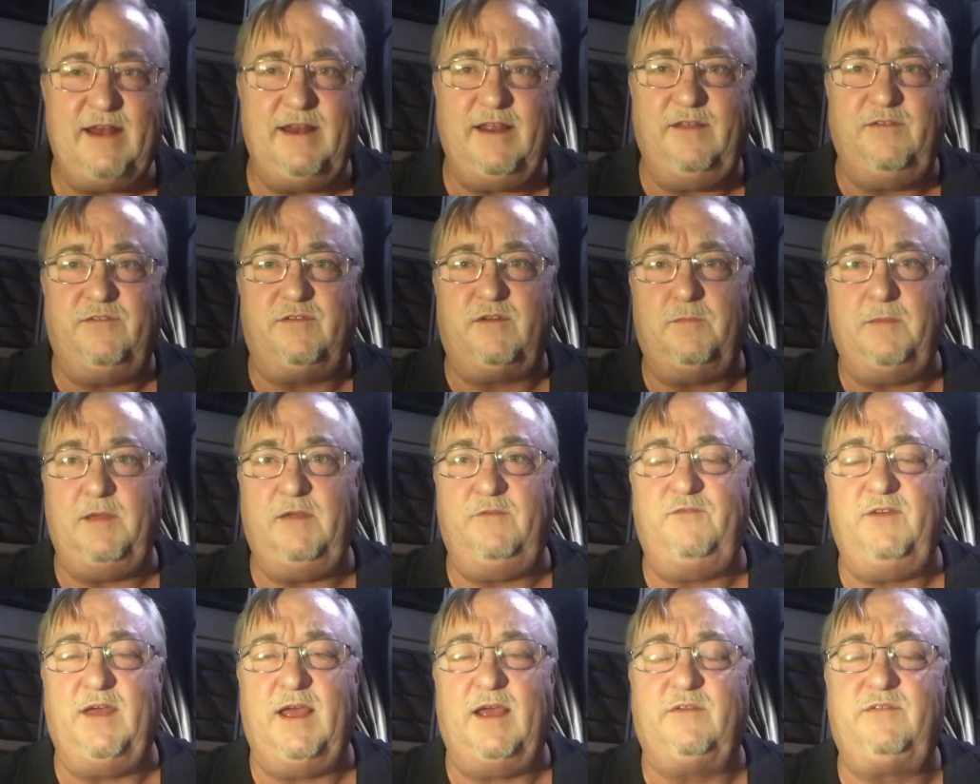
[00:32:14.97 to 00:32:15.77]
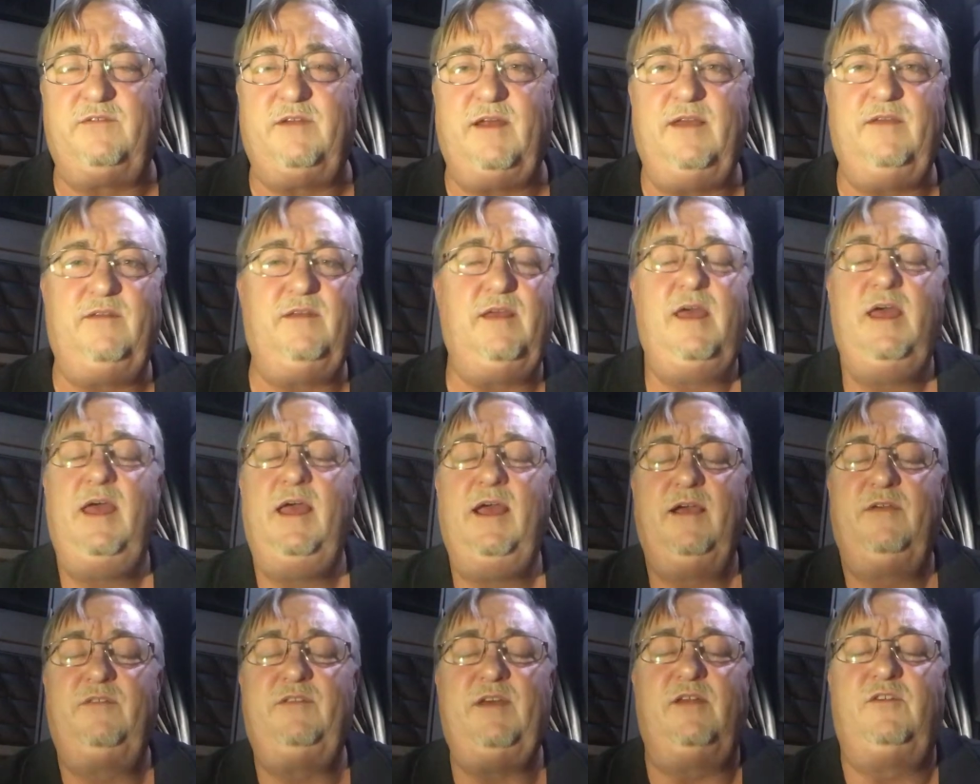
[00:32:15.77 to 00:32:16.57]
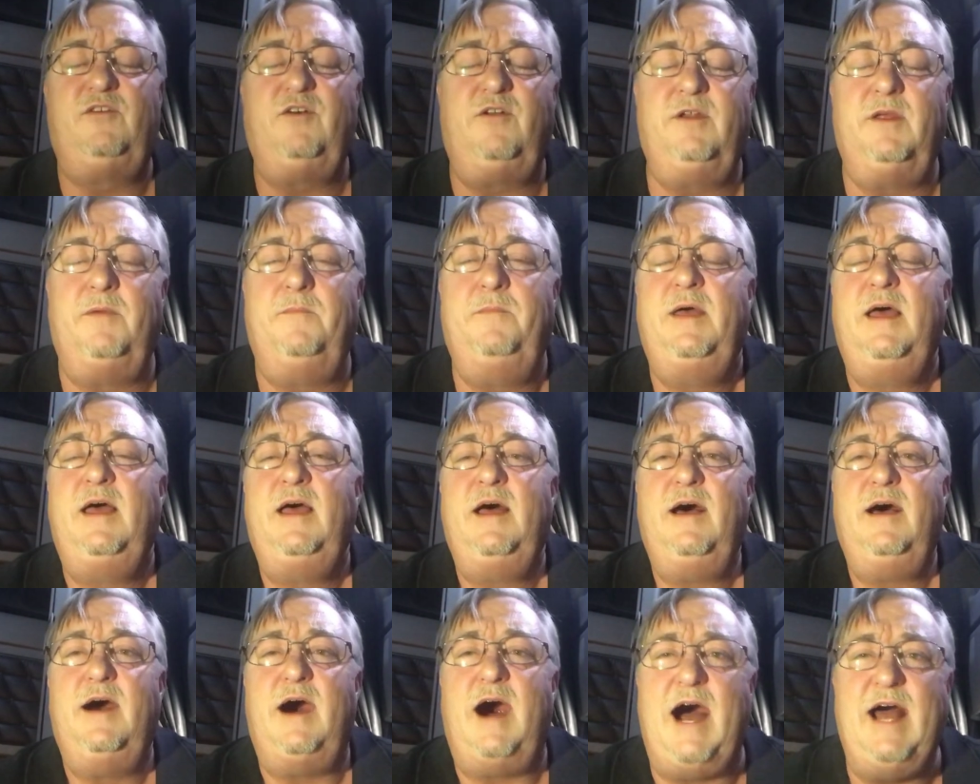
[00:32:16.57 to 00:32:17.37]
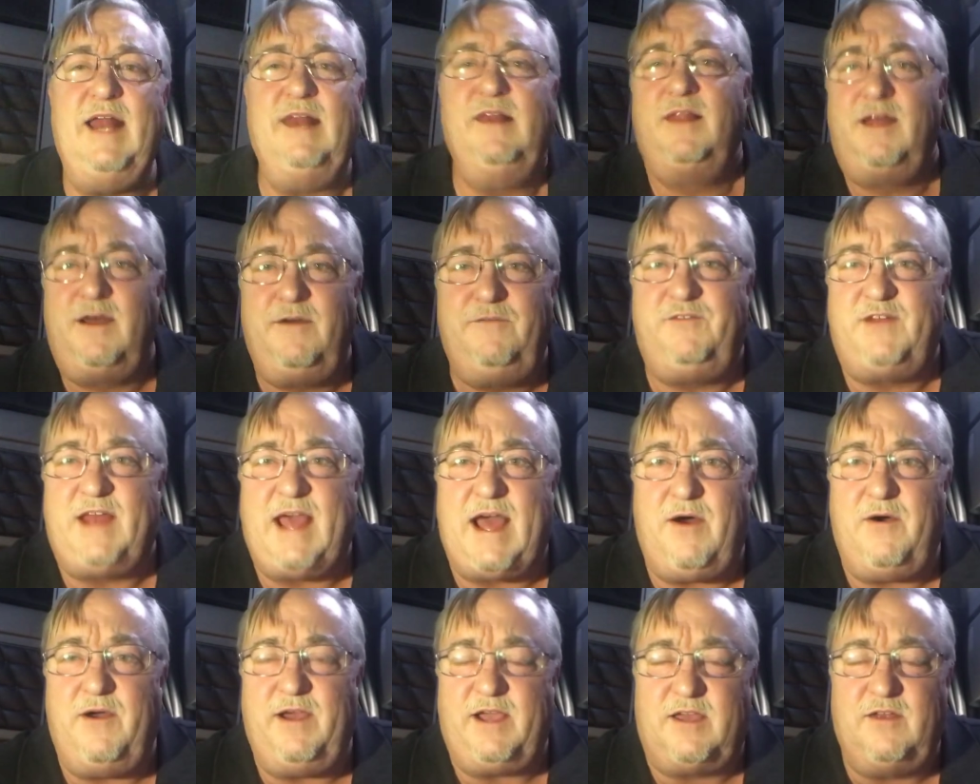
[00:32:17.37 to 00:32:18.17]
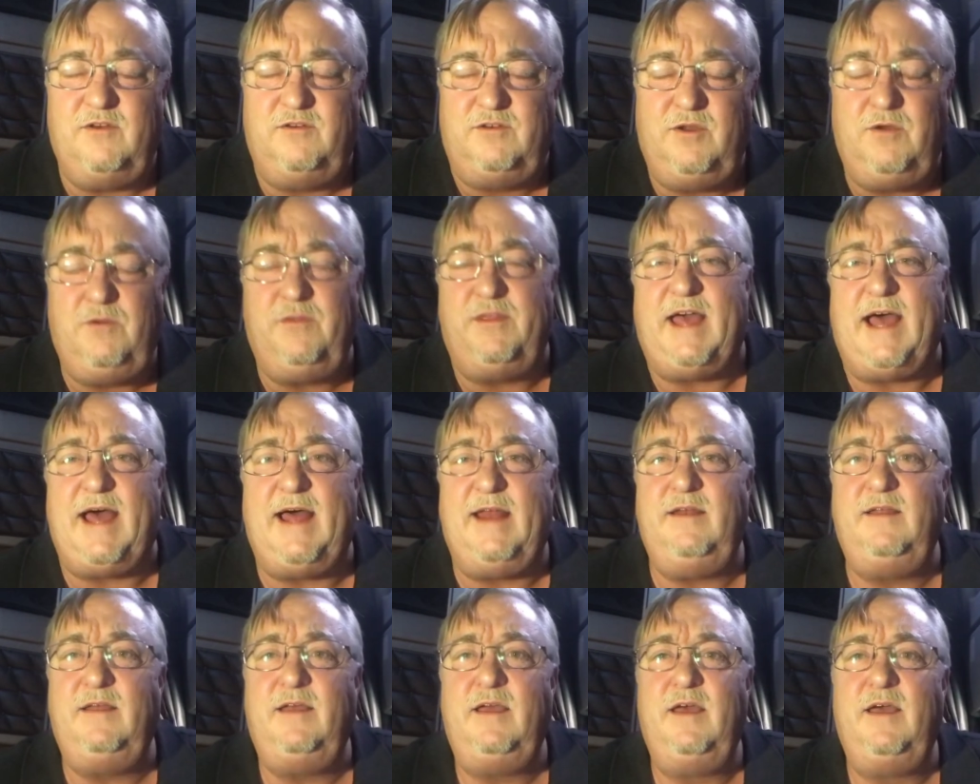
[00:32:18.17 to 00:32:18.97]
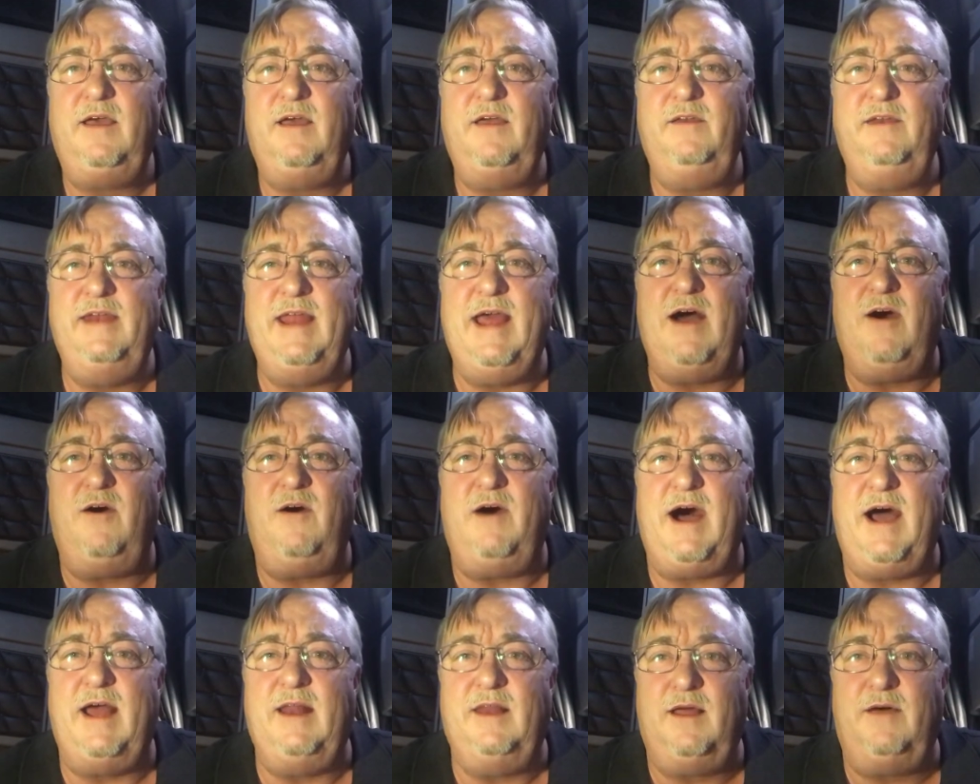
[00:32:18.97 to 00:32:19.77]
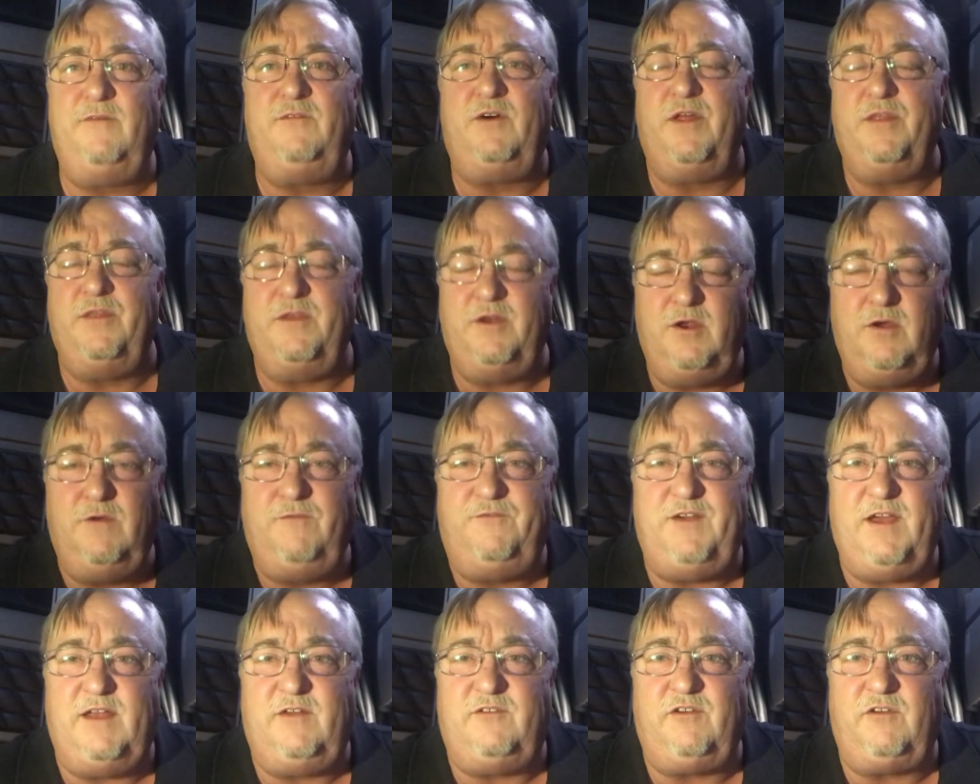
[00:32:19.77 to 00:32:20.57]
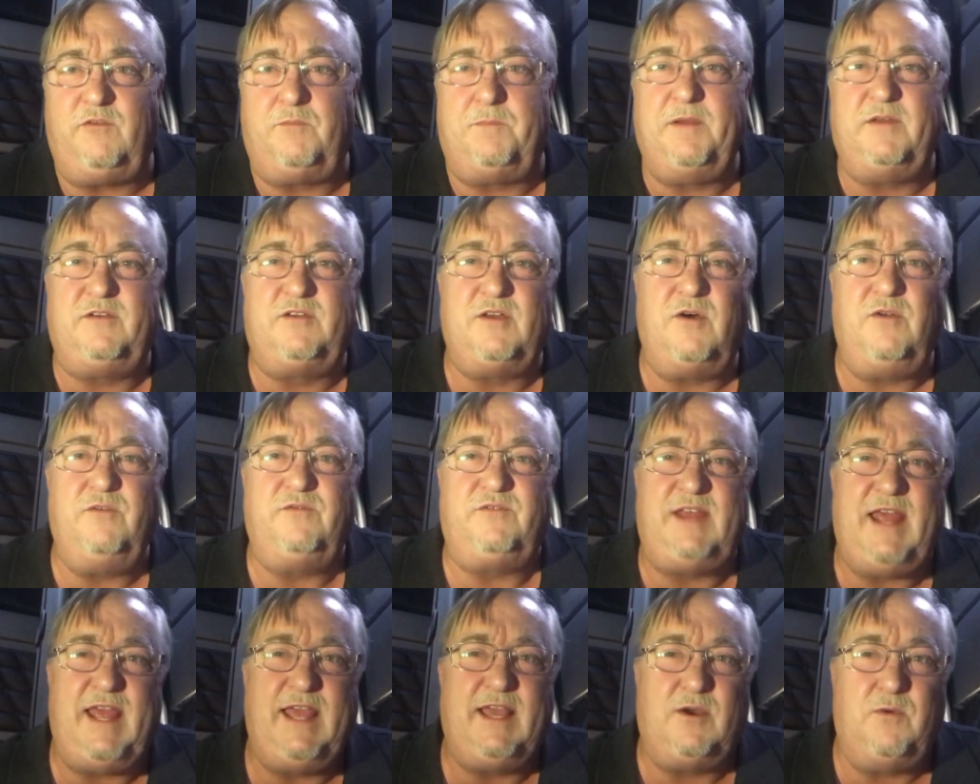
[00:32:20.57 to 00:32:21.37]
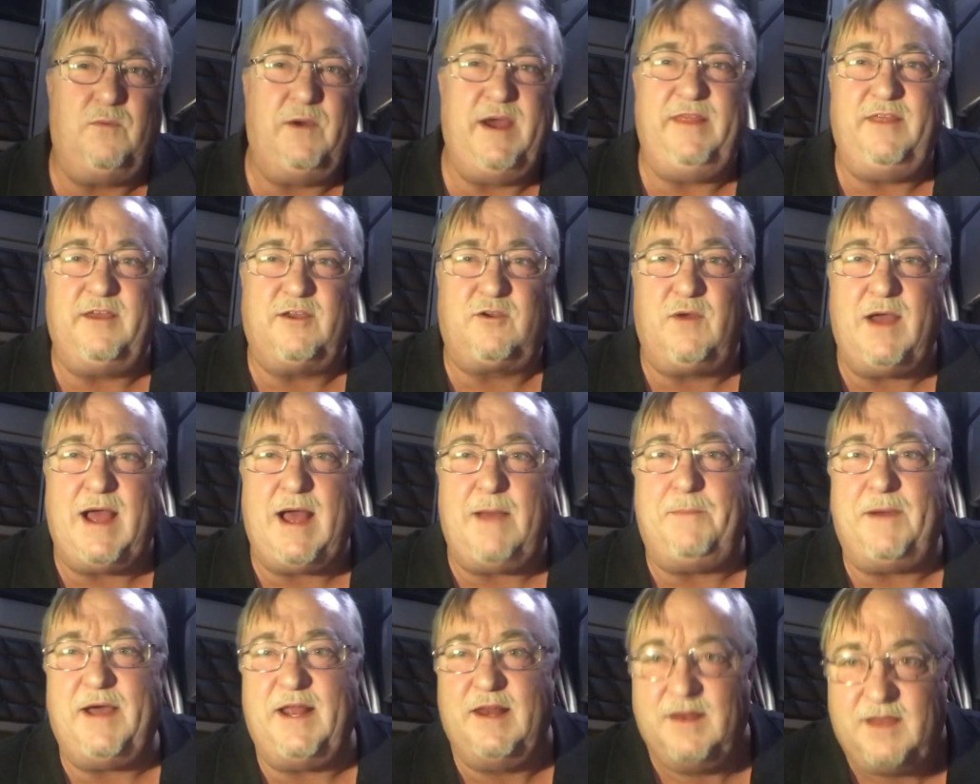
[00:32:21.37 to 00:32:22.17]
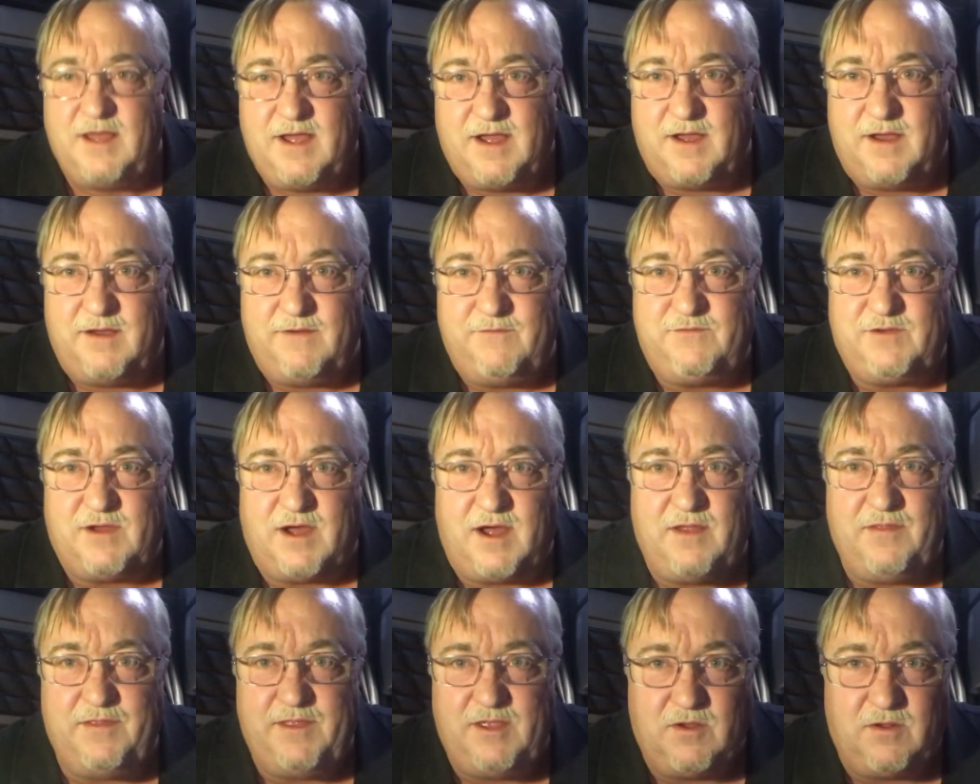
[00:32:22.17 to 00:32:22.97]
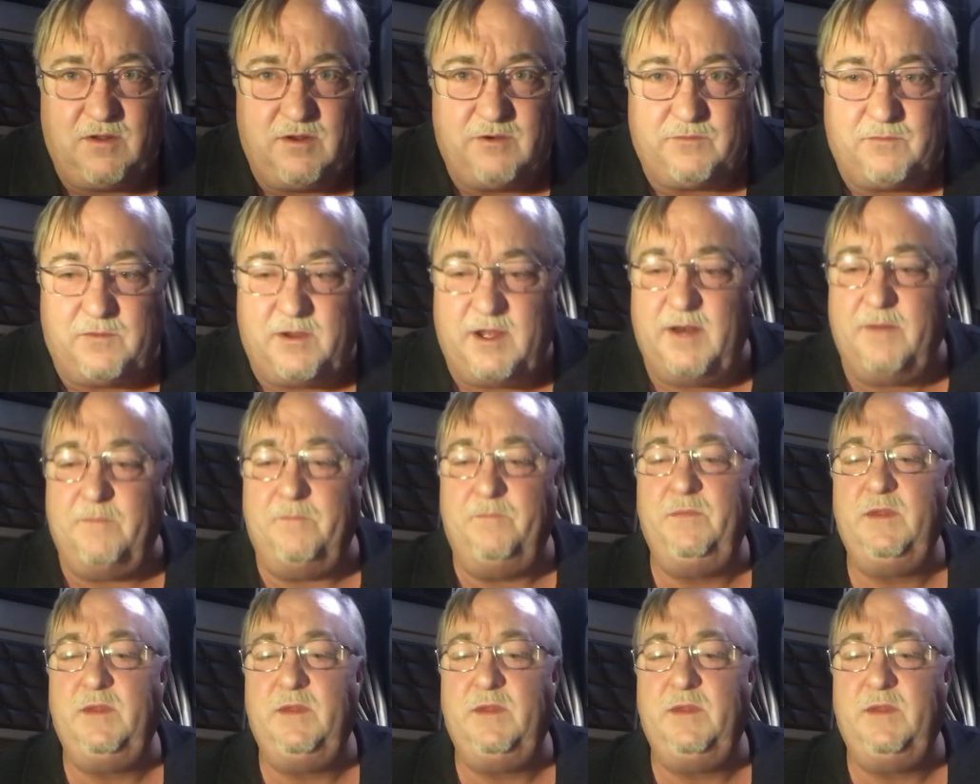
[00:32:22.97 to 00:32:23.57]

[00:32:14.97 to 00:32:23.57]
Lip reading: needs to be fixed. Because I told him I loved how it could do that. Now, I love all the new features, but don't take away the crap I loved on the old one.